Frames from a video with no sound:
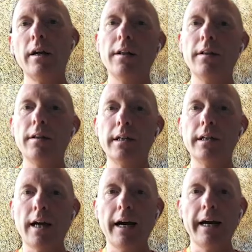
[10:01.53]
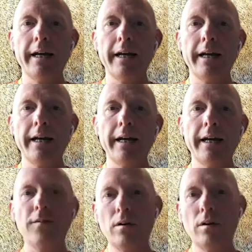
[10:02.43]
the design
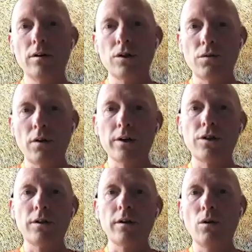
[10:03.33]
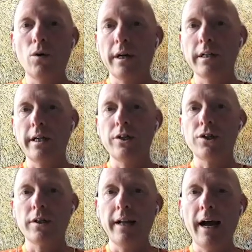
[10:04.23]
of structure,
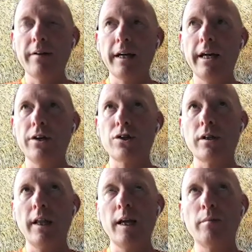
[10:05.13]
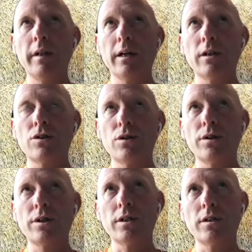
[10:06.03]
organization, navigation, labeling, and
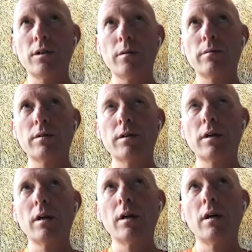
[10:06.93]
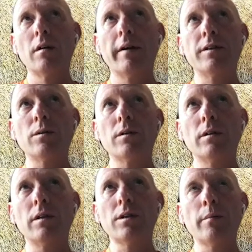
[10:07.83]
search systems, right? So
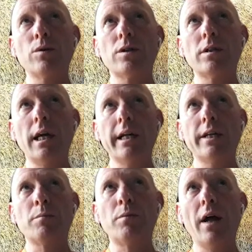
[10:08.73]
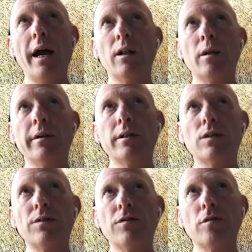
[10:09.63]
these are the most tangible elements
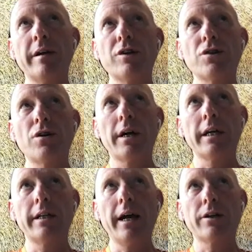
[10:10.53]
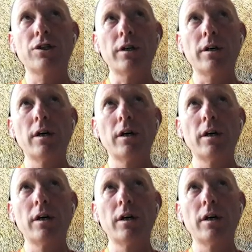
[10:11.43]
of information architecture.